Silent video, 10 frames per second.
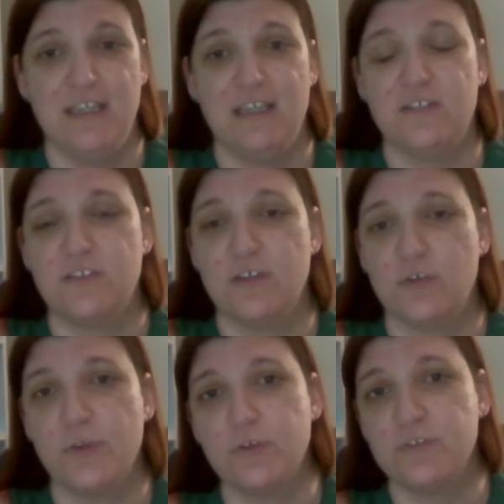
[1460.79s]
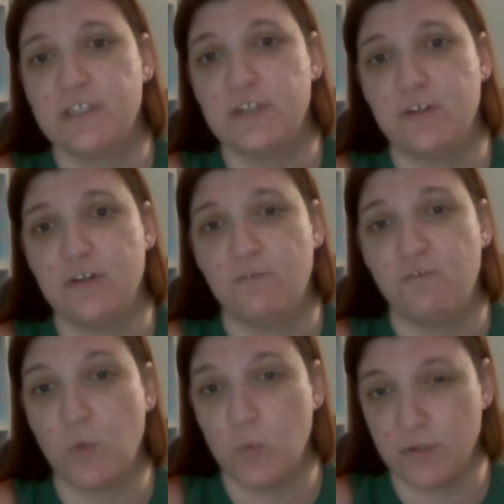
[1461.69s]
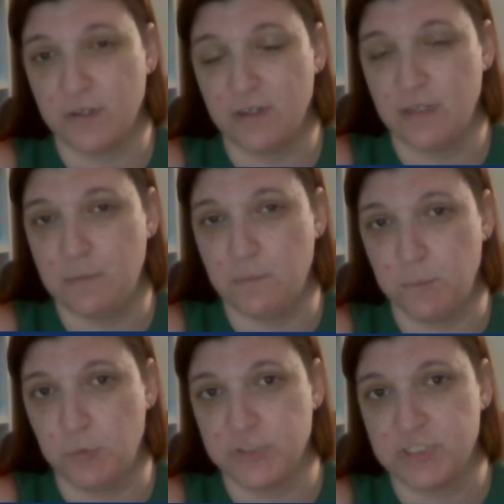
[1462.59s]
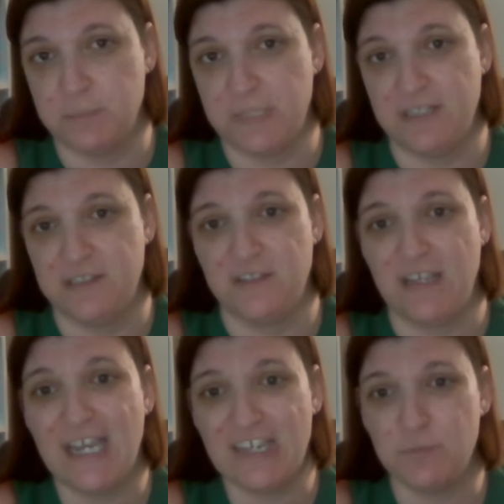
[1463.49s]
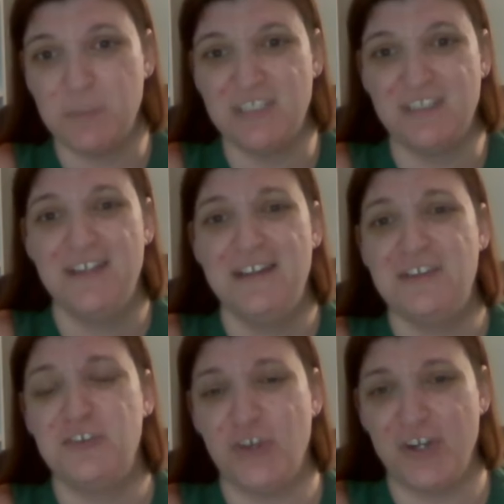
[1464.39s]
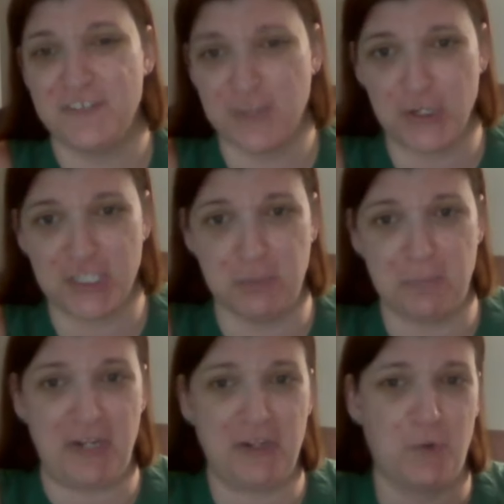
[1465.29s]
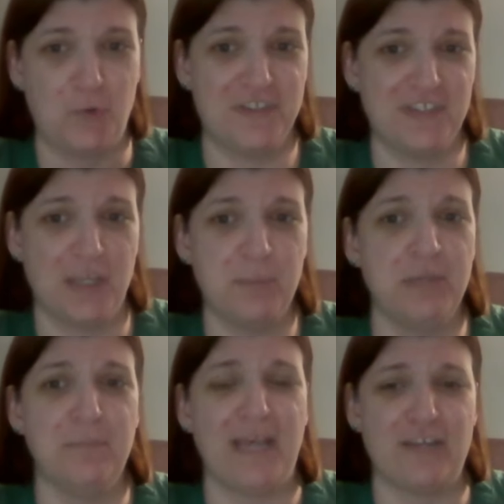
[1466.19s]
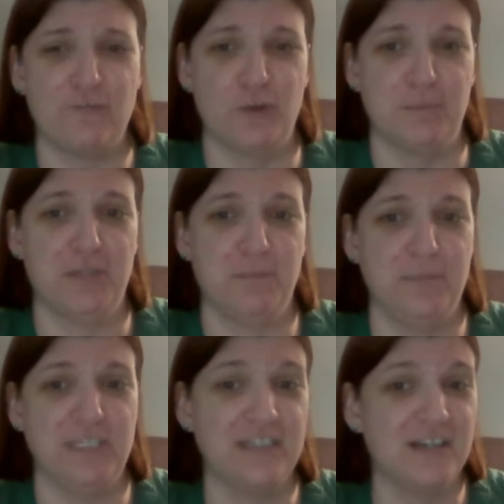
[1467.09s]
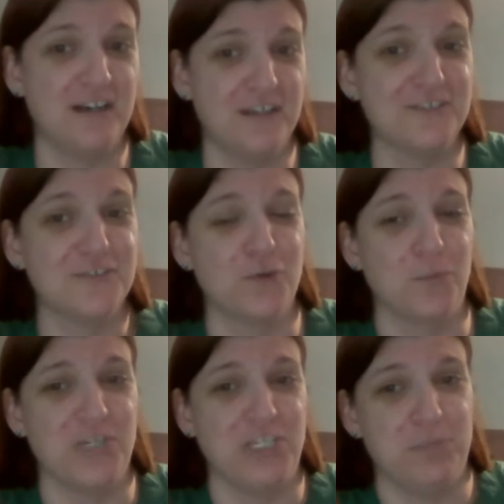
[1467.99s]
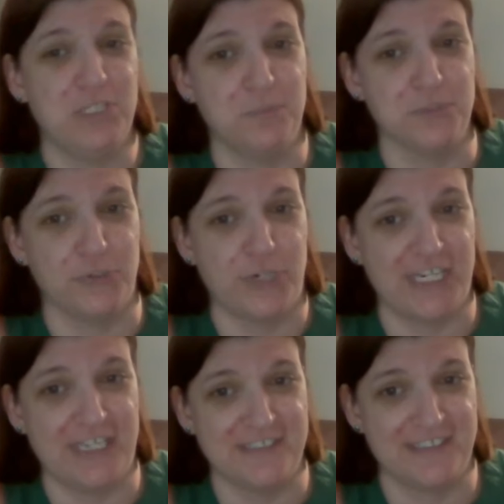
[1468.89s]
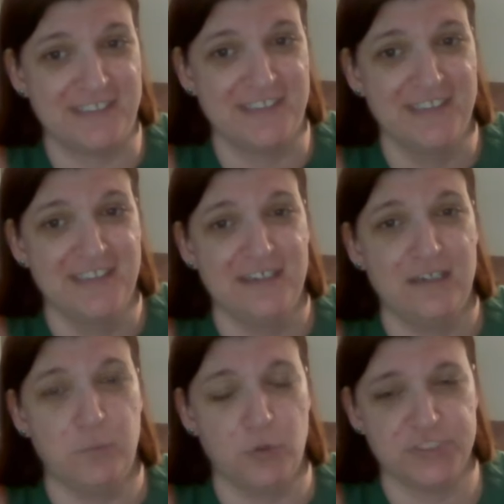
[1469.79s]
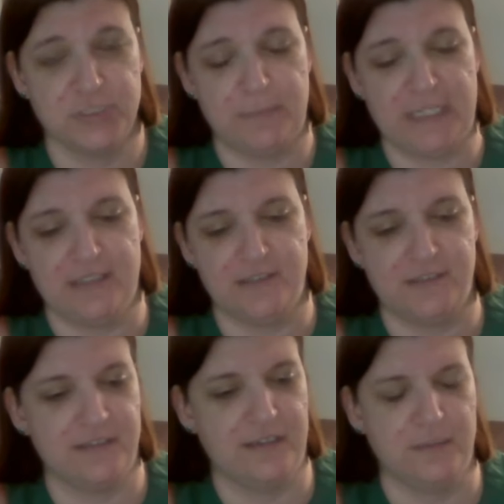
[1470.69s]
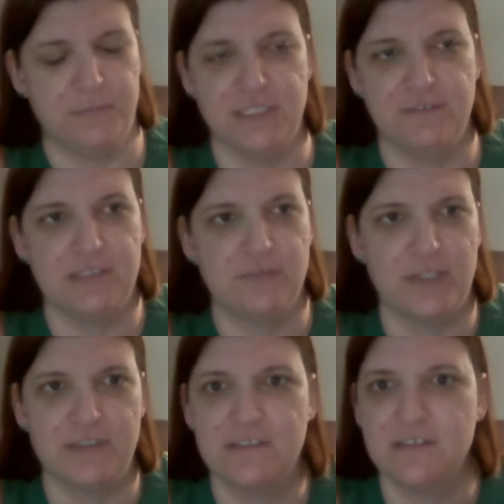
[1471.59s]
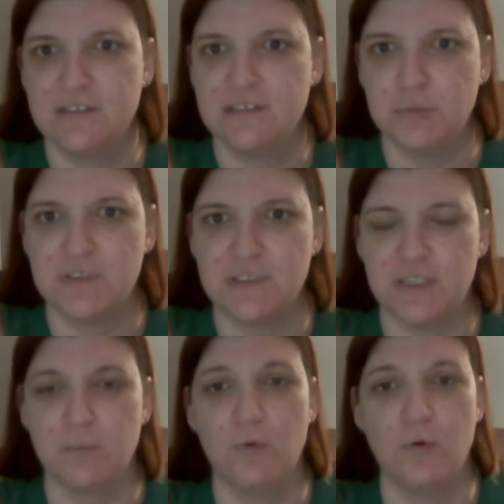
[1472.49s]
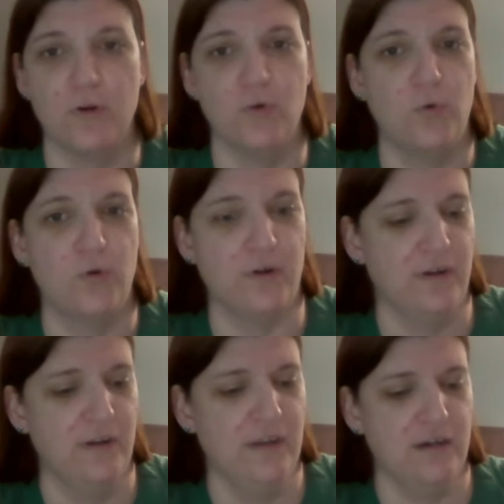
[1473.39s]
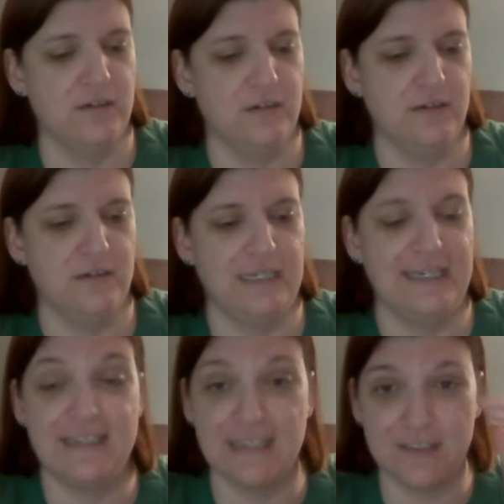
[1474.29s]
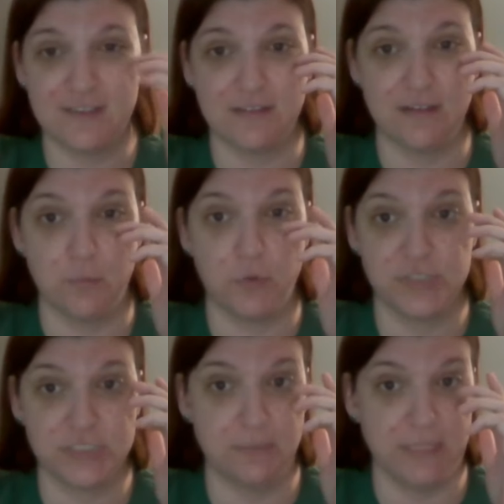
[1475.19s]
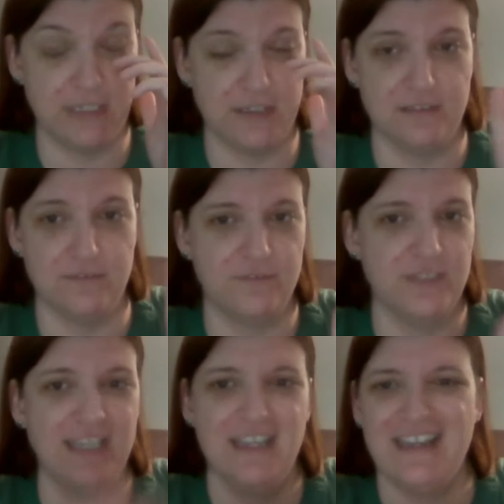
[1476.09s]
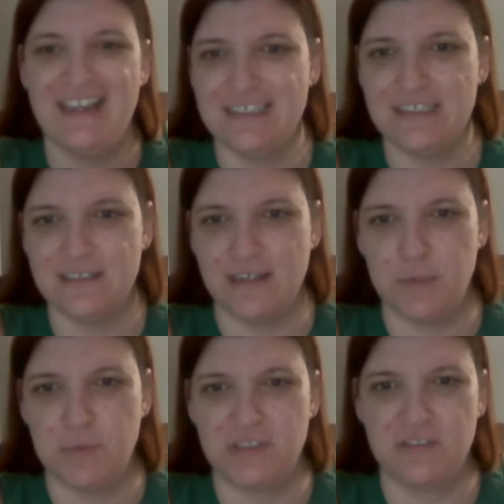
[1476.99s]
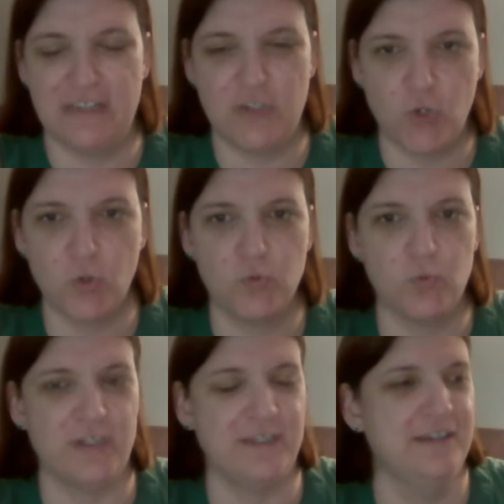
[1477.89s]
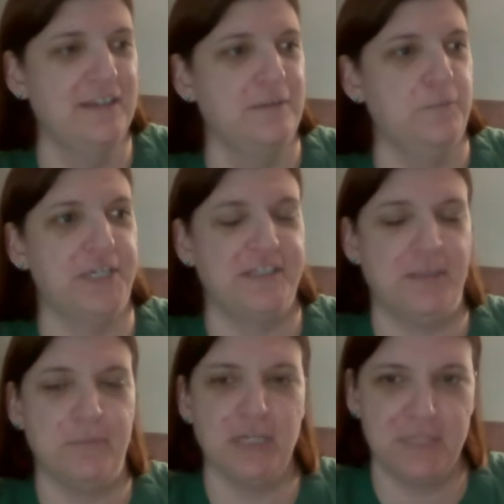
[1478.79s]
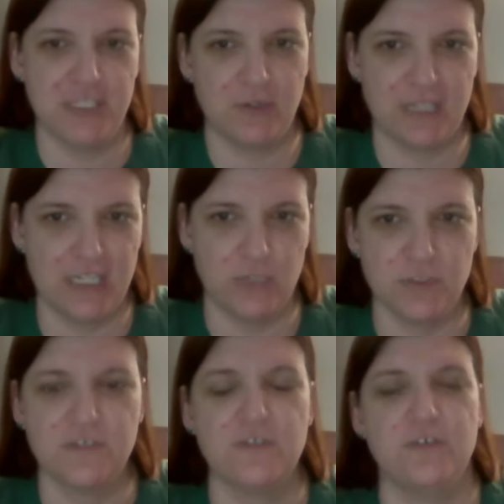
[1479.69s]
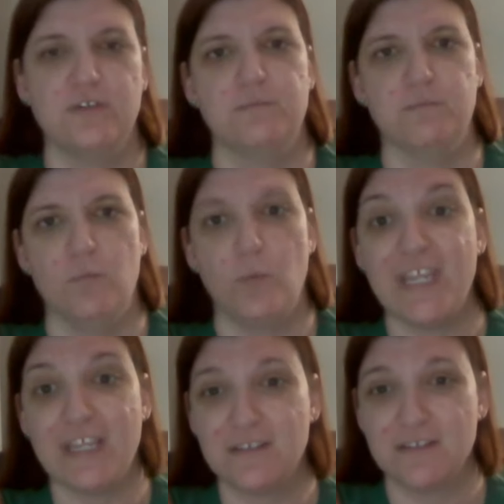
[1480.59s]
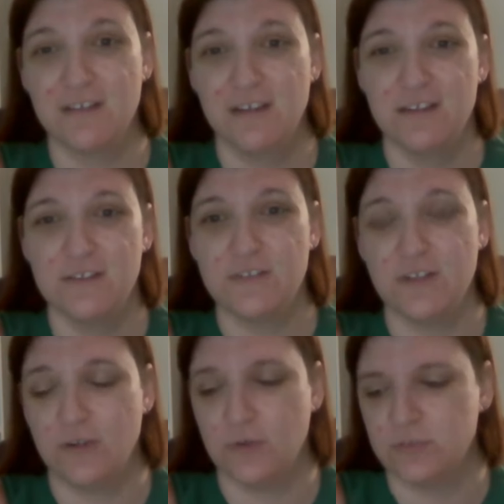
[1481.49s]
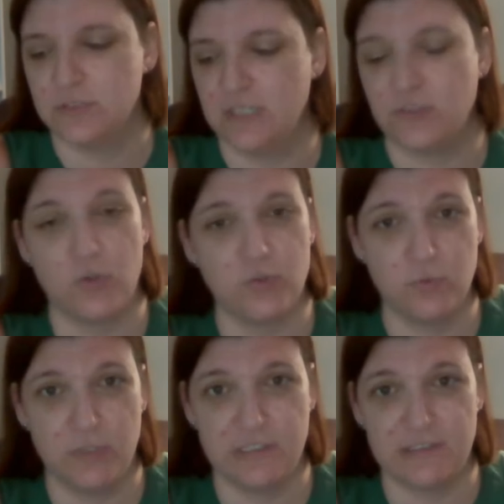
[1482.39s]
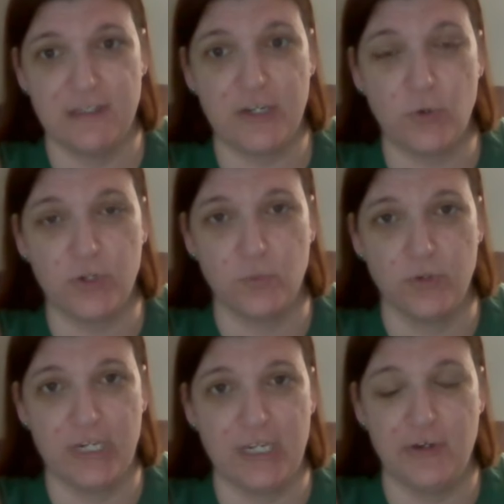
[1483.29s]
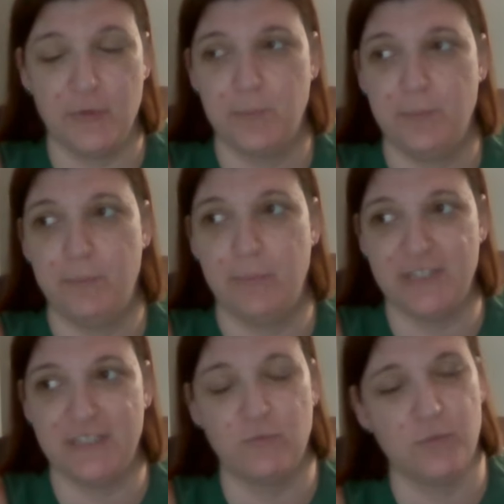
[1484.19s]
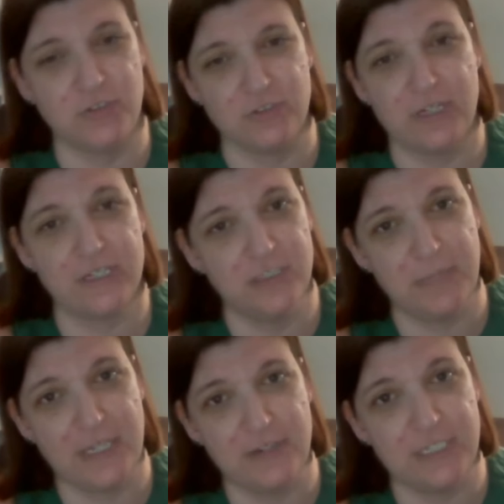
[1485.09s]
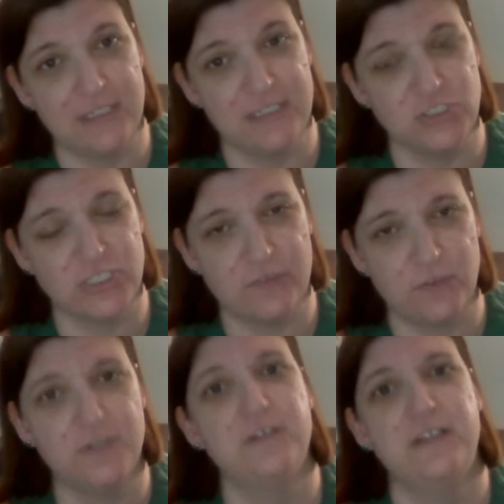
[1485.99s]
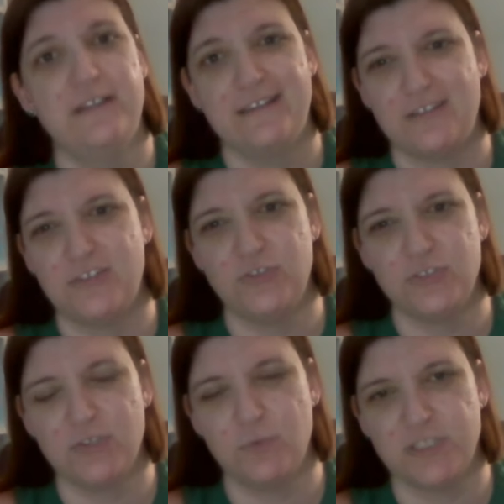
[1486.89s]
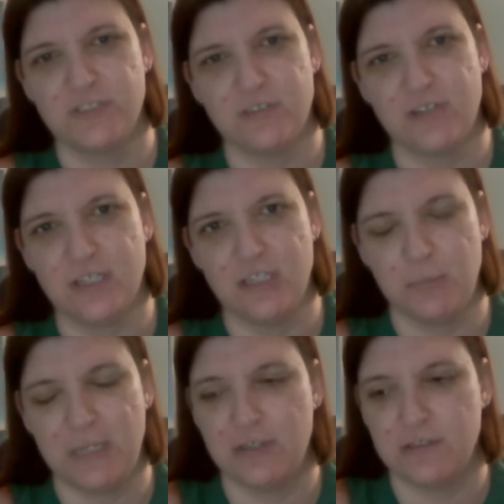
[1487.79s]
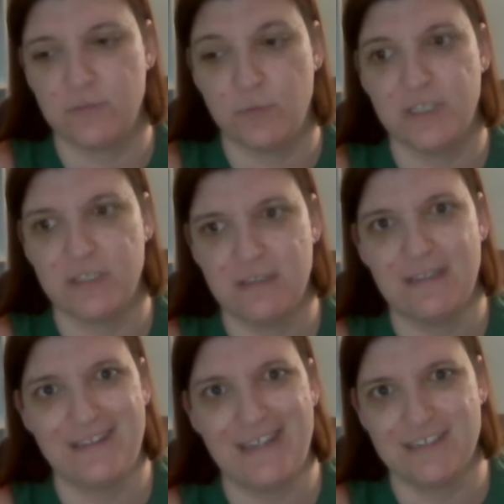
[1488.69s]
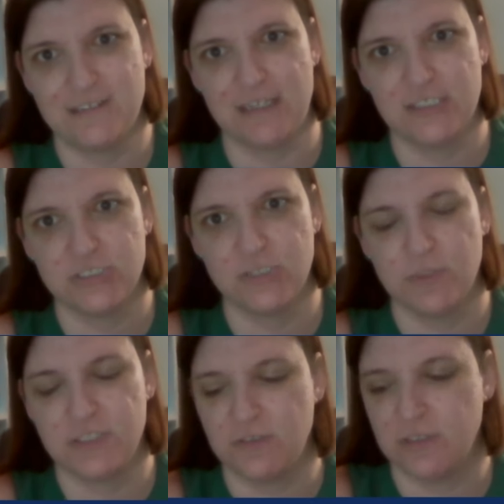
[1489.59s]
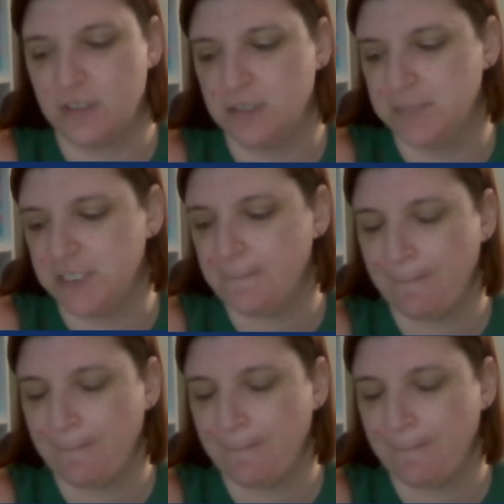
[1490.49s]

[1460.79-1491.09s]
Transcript: And so those that are for abortion bans have been not talking about it or stepping back from it because so many people are against abortion bans. I believe it's around 60% or more or are against an abortion ban of any type, a total one, but they might be okay with certain weeks. So a total one is not going to work out. But then when you're talking about it in general, that's usually what they're talking about, is what that's actually what they're talking about.